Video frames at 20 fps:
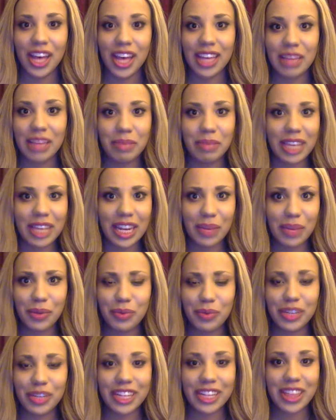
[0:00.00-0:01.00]
in the beginning, we
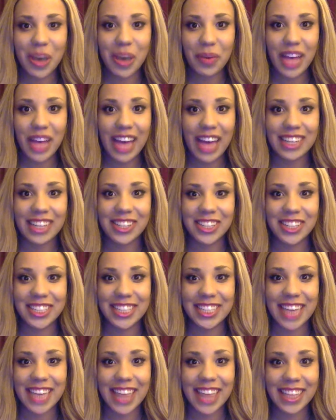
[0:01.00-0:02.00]
really thought we had it all
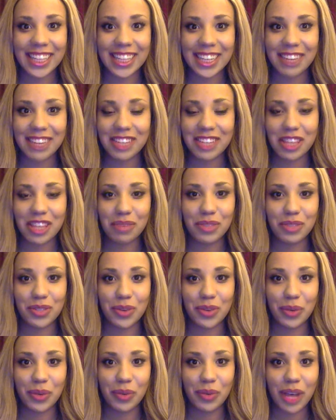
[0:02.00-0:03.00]
together. Everything was
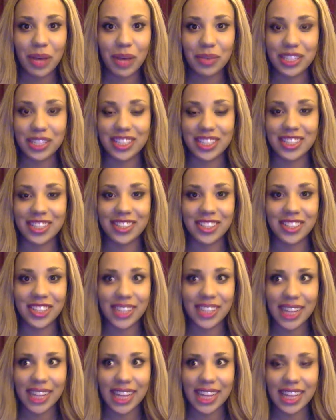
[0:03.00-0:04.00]
going well. We started
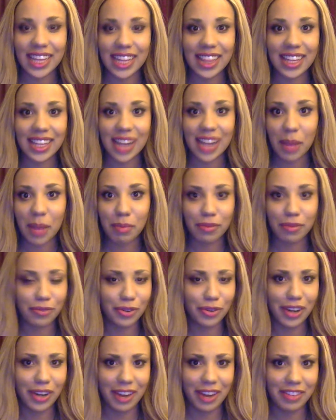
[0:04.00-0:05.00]
early, and then the night
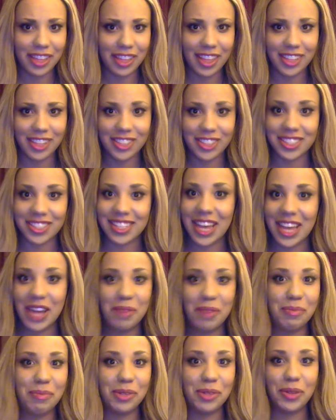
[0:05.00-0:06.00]
before, everything just kind
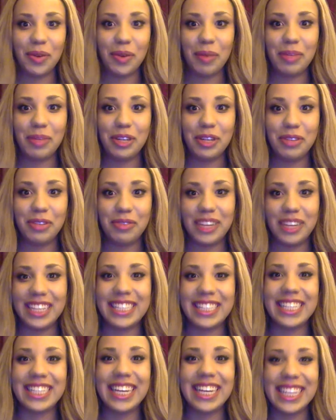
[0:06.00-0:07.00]
of blew up in our
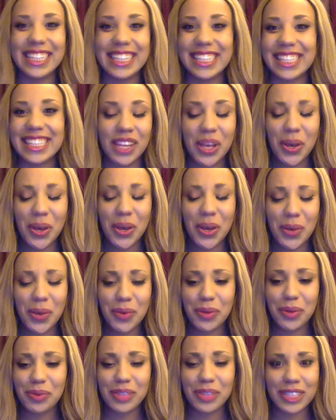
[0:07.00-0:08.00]
faces. We
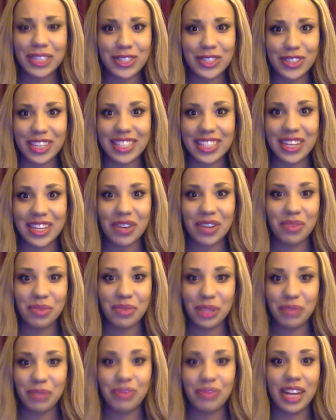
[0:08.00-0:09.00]
were really stressed out and
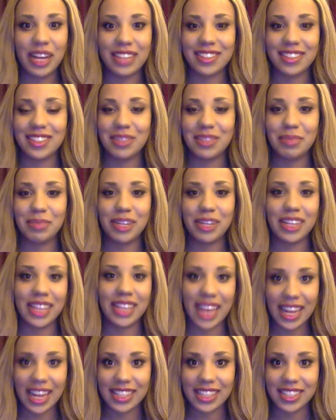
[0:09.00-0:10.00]
really frazzled, but in the
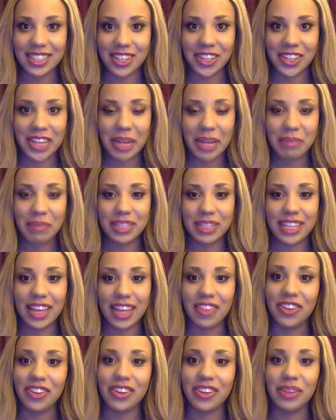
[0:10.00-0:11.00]
end, it all came
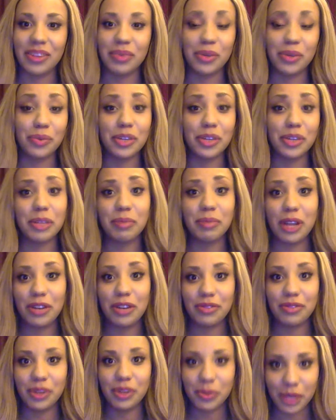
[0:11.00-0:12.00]
together, and we were really proud of
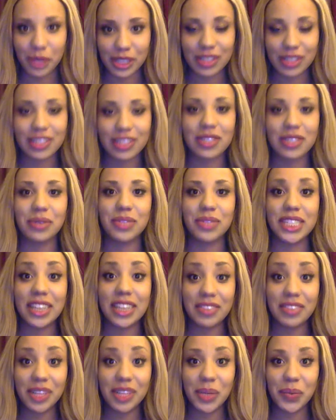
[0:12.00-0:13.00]
our work. So it was
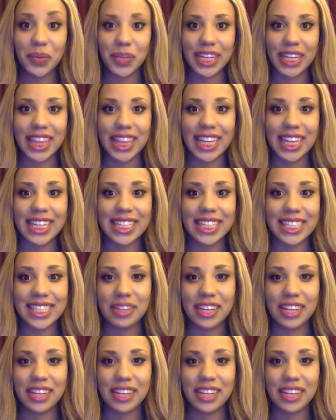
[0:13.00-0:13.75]
definitely worth it.